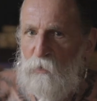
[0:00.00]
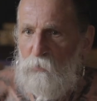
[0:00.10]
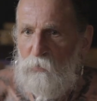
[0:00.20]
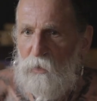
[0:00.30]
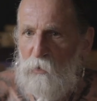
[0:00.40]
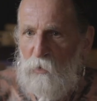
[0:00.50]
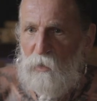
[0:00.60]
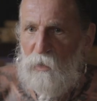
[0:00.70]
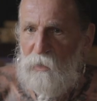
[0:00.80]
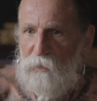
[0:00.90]
of the
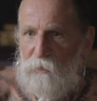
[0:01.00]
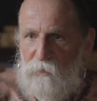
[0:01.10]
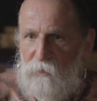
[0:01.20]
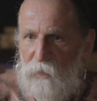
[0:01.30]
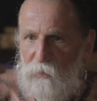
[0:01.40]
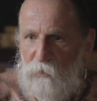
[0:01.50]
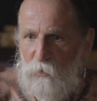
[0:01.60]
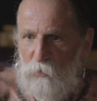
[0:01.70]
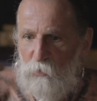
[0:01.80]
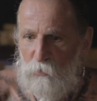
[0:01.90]
yoga is that
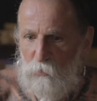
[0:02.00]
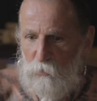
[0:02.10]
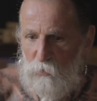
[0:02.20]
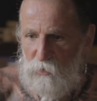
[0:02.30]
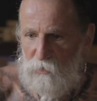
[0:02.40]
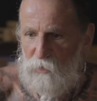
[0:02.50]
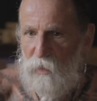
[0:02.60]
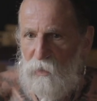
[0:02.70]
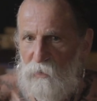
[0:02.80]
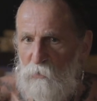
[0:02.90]
you
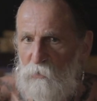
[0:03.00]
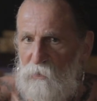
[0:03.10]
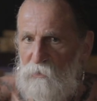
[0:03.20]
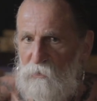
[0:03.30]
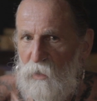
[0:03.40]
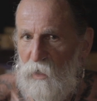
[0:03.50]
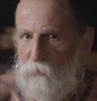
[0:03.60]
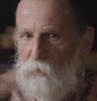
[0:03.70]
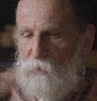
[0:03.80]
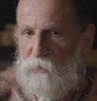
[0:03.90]
start to
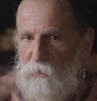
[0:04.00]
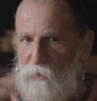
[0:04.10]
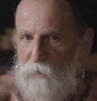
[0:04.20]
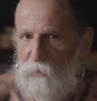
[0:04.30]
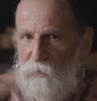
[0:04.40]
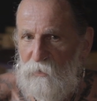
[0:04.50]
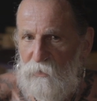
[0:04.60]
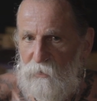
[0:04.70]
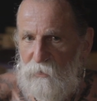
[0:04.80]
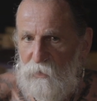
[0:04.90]
discover
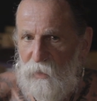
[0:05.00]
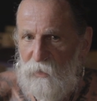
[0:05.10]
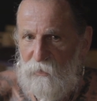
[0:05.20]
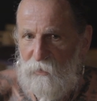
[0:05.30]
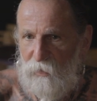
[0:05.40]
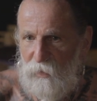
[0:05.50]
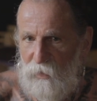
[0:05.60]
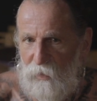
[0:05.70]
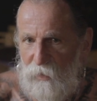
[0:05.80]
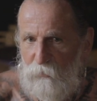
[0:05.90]
that
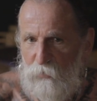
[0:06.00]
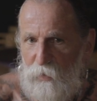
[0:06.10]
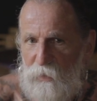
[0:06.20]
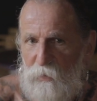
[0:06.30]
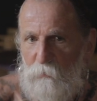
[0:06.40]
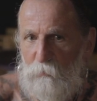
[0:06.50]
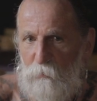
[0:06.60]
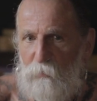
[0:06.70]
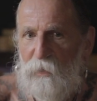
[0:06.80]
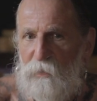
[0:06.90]

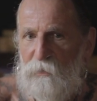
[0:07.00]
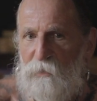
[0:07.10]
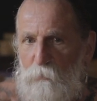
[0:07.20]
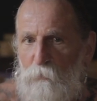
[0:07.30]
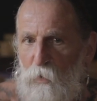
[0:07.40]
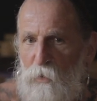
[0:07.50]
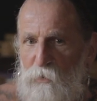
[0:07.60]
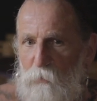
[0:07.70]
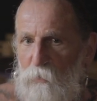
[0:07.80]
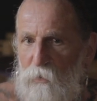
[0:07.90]
freedom is
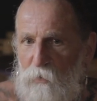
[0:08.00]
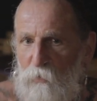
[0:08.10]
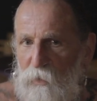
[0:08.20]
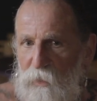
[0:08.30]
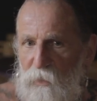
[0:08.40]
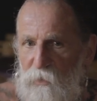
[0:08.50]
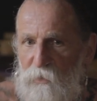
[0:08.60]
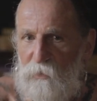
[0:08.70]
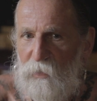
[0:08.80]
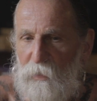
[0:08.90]
possible to
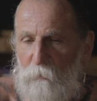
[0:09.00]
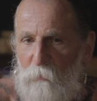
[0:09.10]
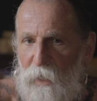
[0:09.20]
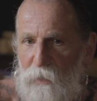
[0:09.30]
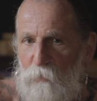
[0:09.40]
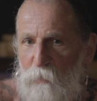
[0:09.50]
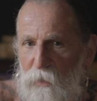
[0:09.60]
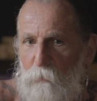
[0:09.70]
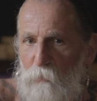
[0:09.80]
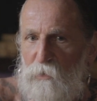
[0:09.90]
reach. There might
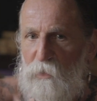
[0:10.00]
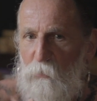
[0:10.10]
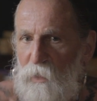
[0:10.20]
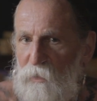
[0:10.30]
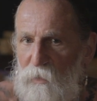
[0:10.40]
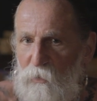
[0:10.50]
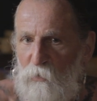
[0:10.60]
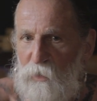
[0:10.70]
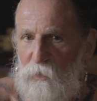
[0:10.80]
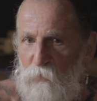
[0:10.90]
be a possibility
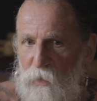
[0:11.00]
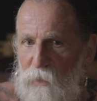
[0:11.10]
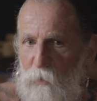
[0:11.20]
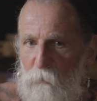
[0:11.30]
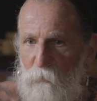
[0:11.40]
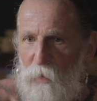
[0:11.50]
to reach freedom